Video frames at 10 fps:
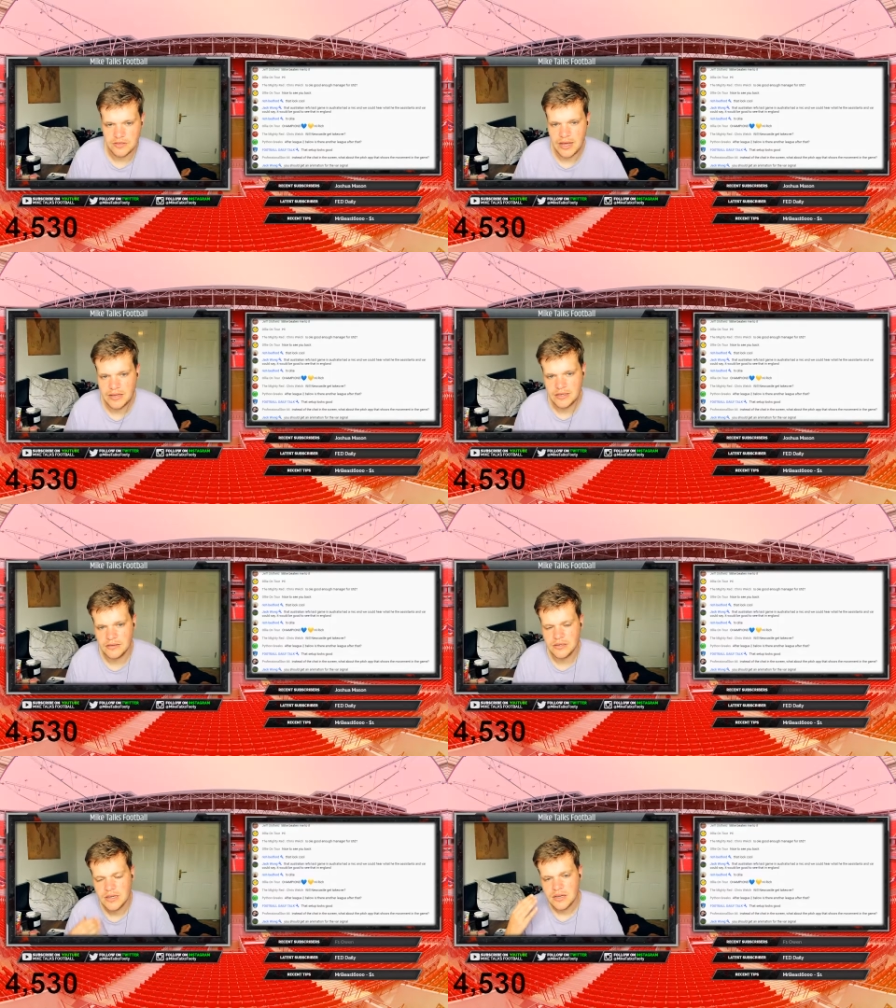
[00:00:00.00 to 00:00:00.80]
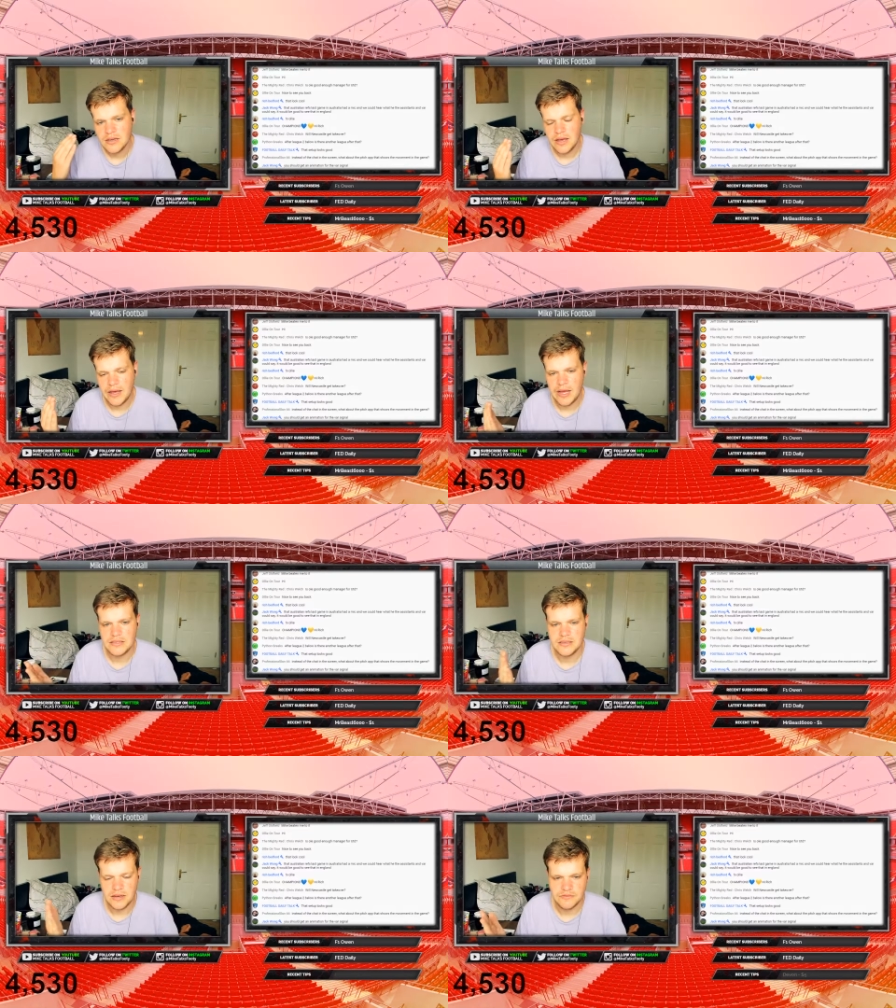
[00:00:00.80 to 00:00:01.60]
that. And then
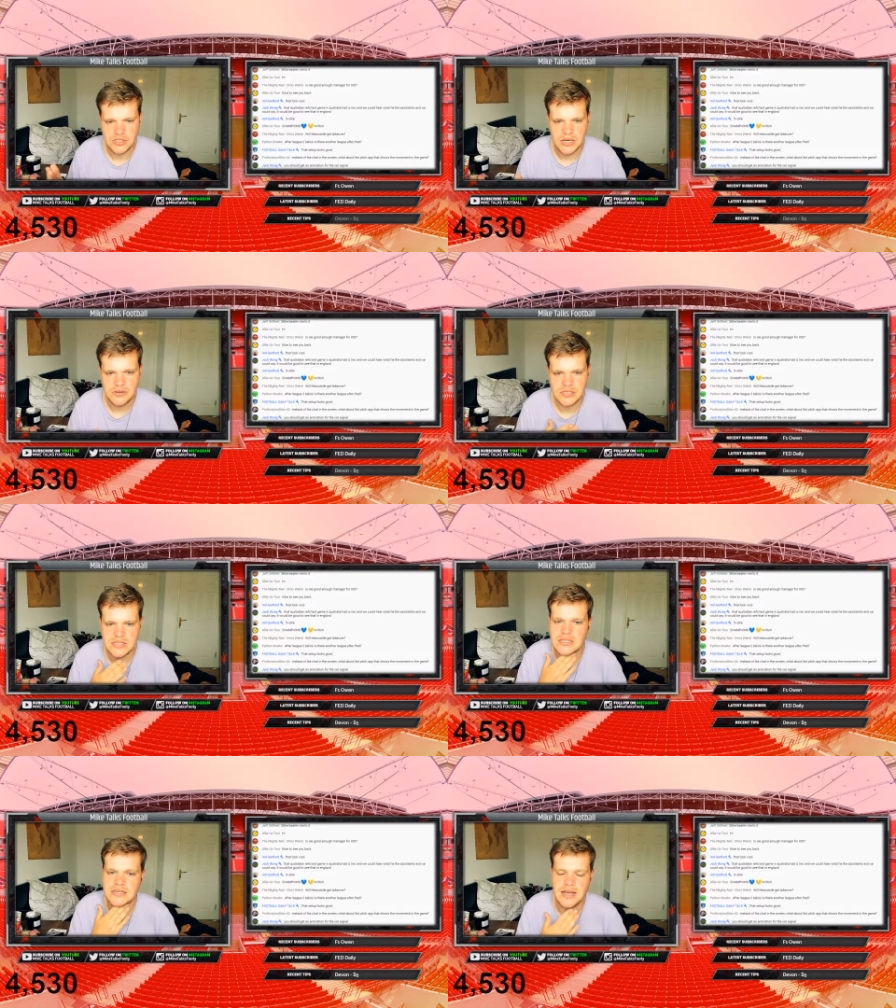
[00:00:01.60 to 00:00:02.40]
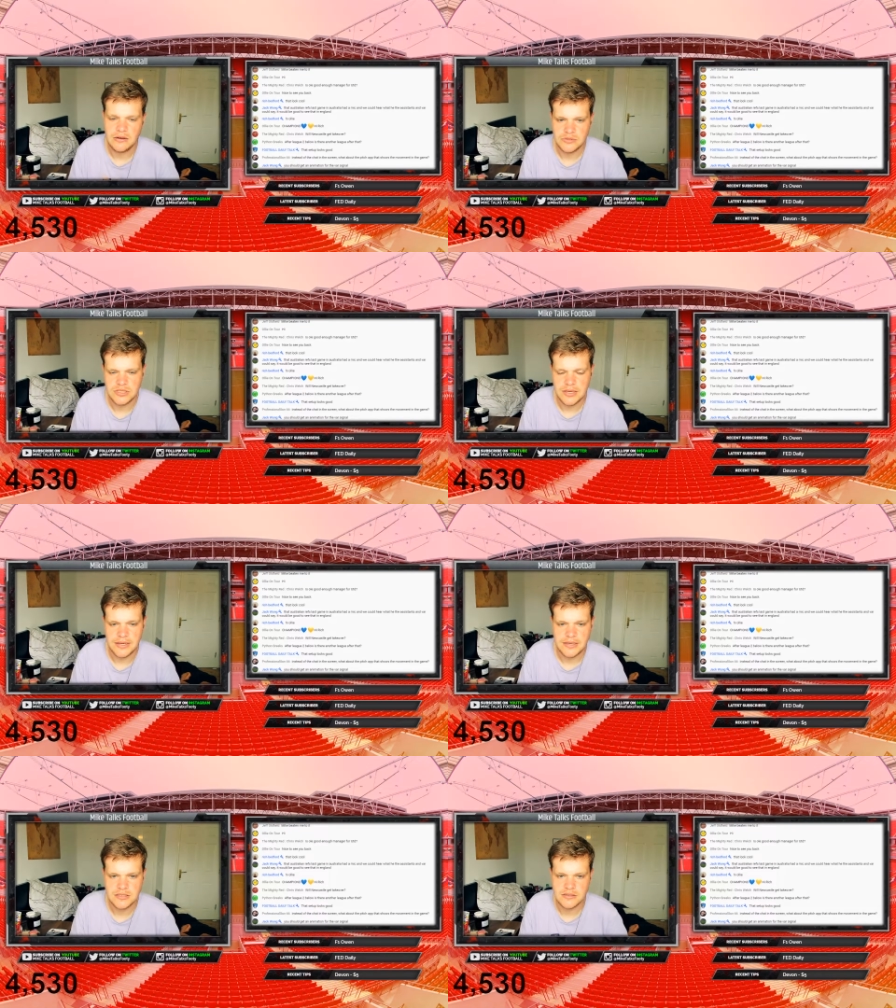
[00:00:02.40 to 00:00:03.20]
the ninth tier is the Counties
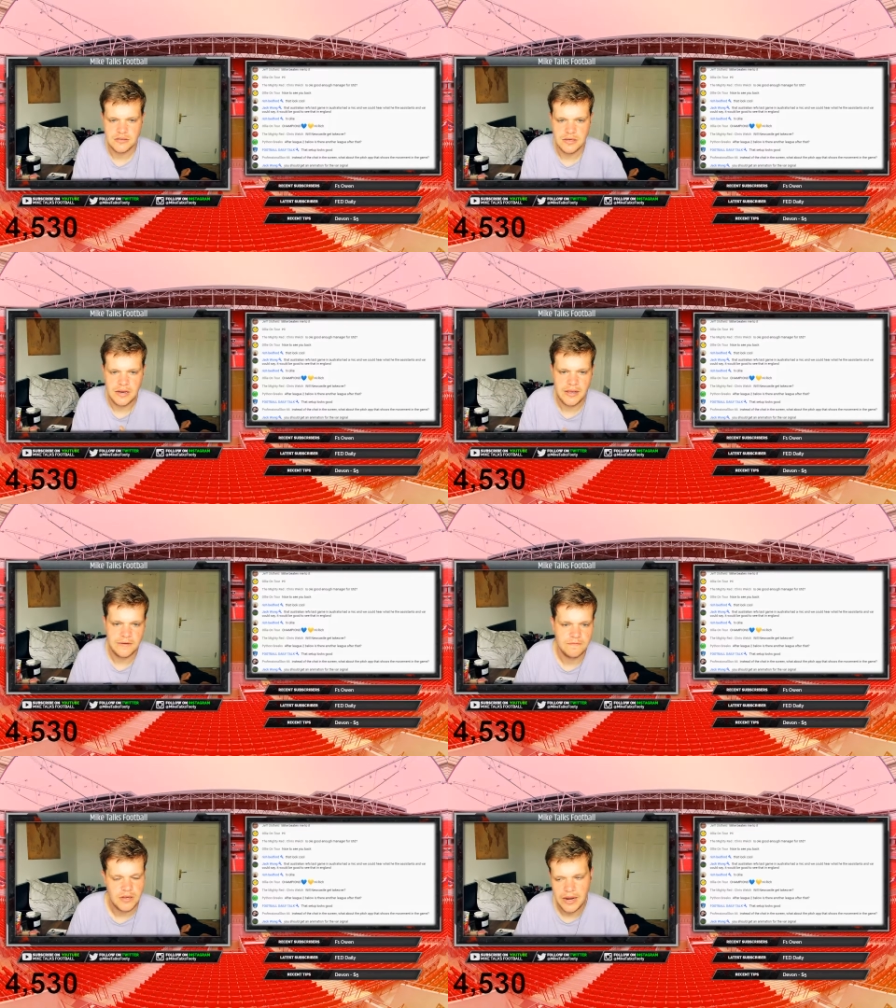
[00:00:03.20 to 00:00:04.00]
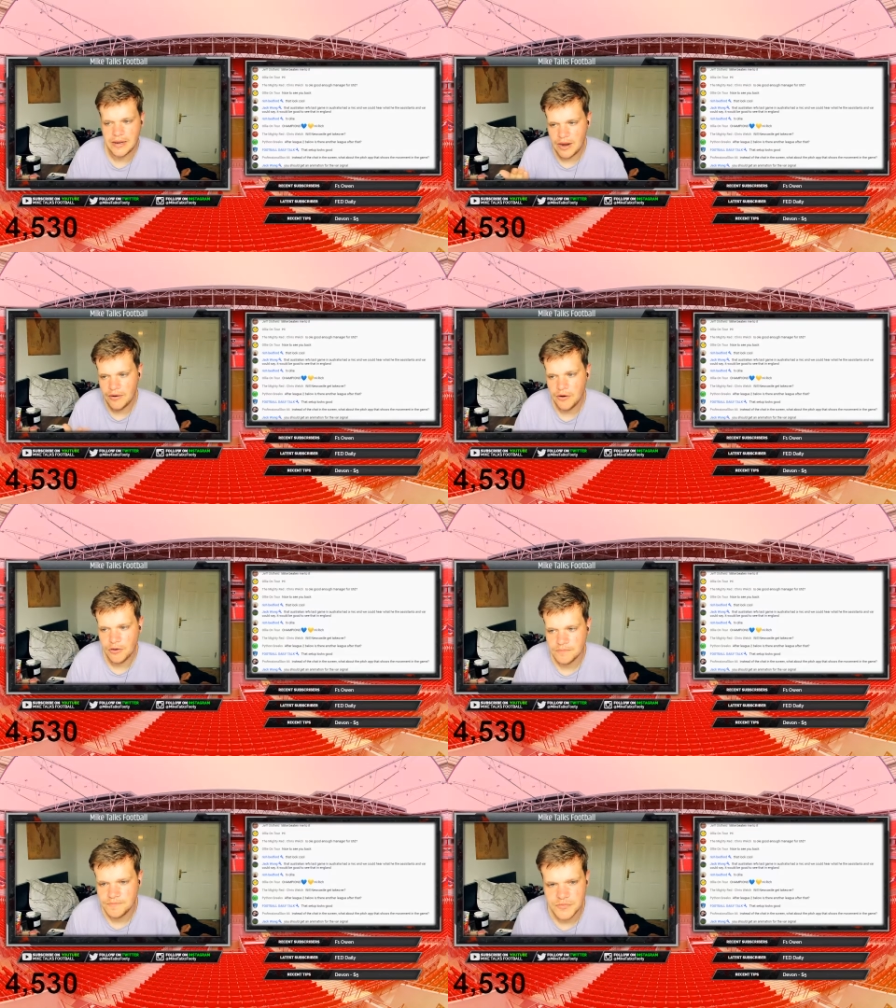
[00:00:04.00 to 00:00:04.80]
Leagues, and then carrying
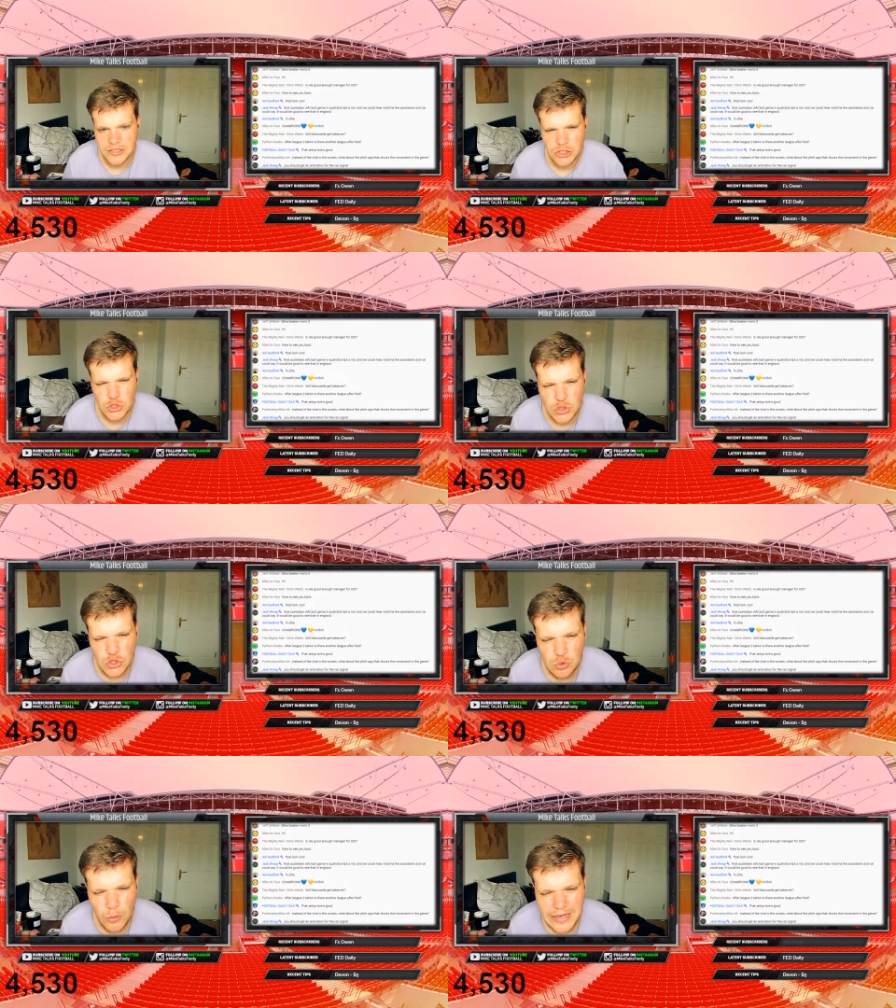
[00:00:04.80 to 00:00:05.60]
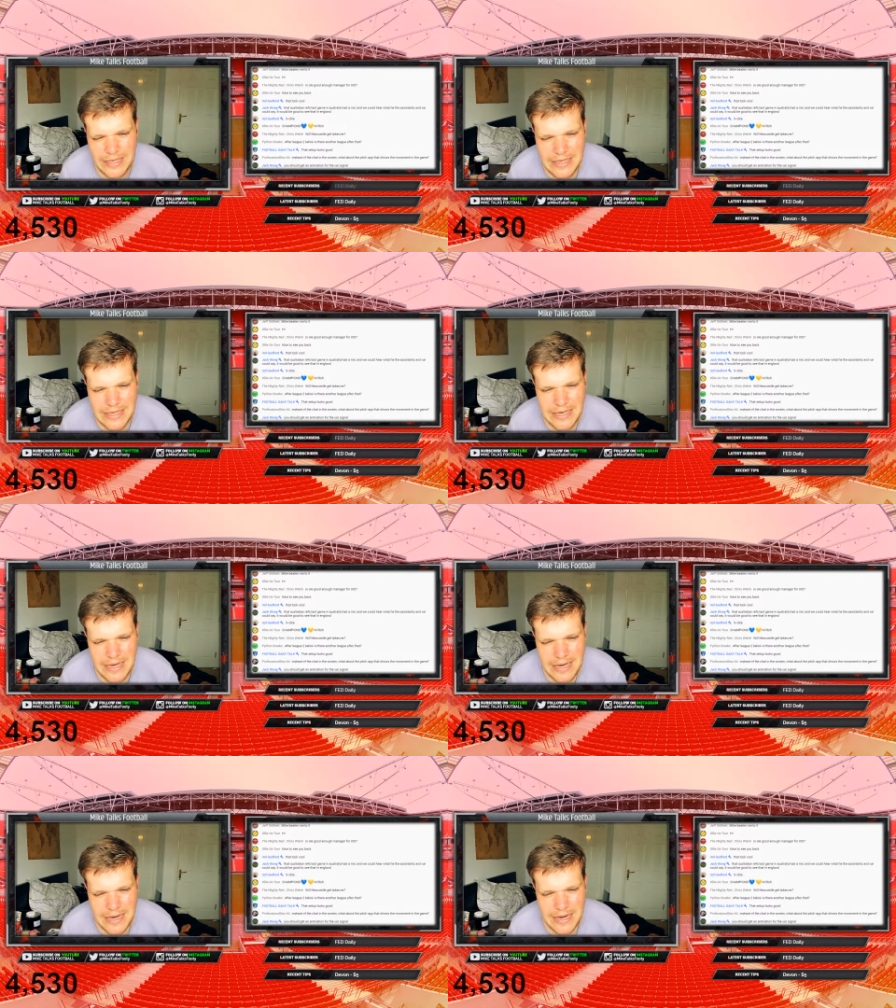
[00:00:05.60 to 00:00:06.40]
on. There's
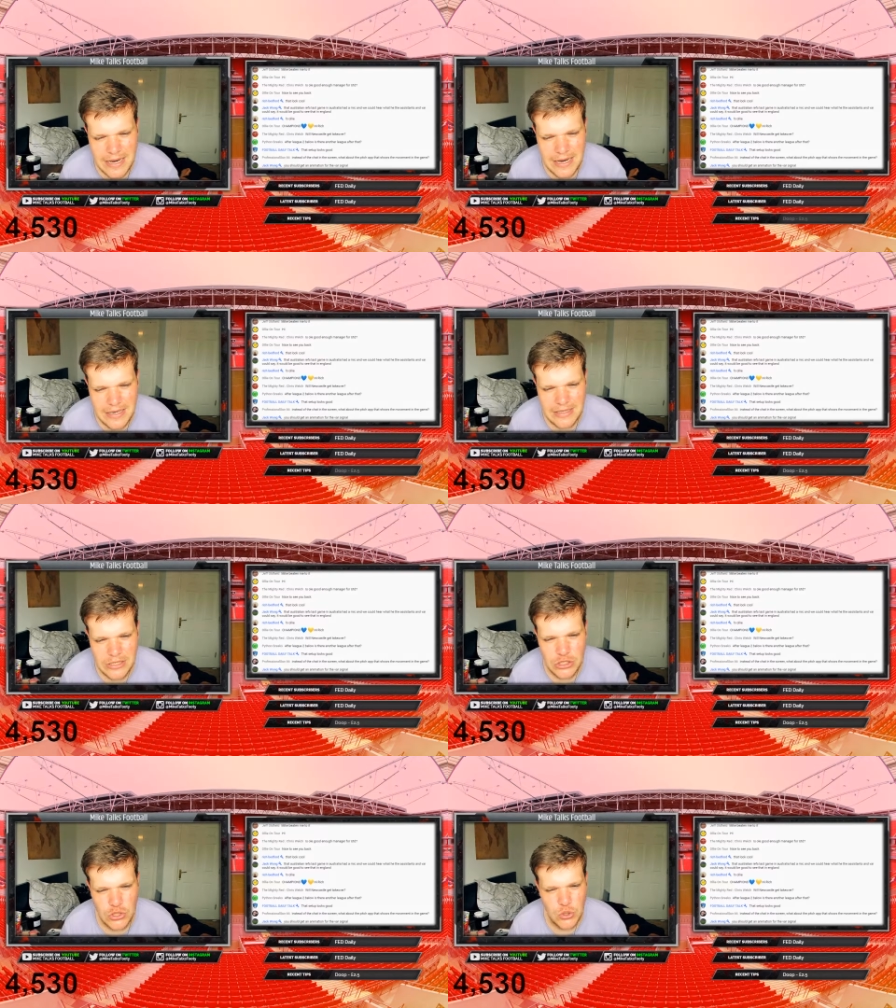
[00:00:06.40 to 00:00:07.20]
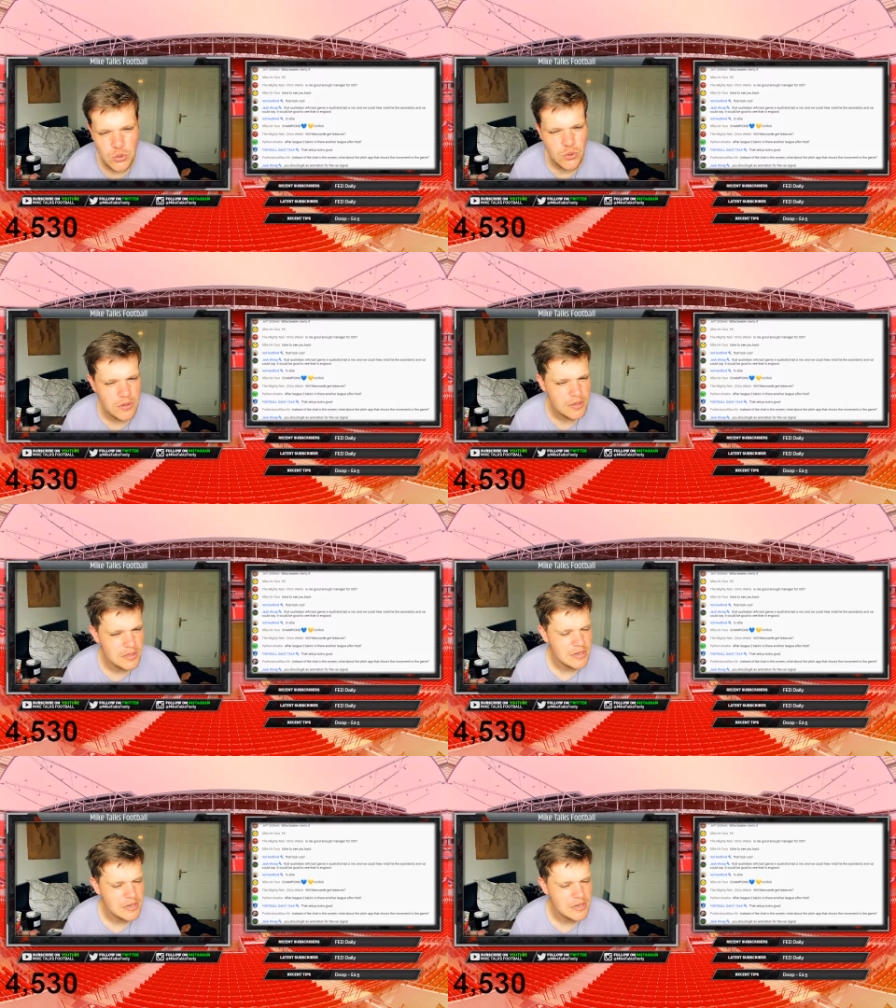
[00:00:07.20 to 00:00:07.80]
22,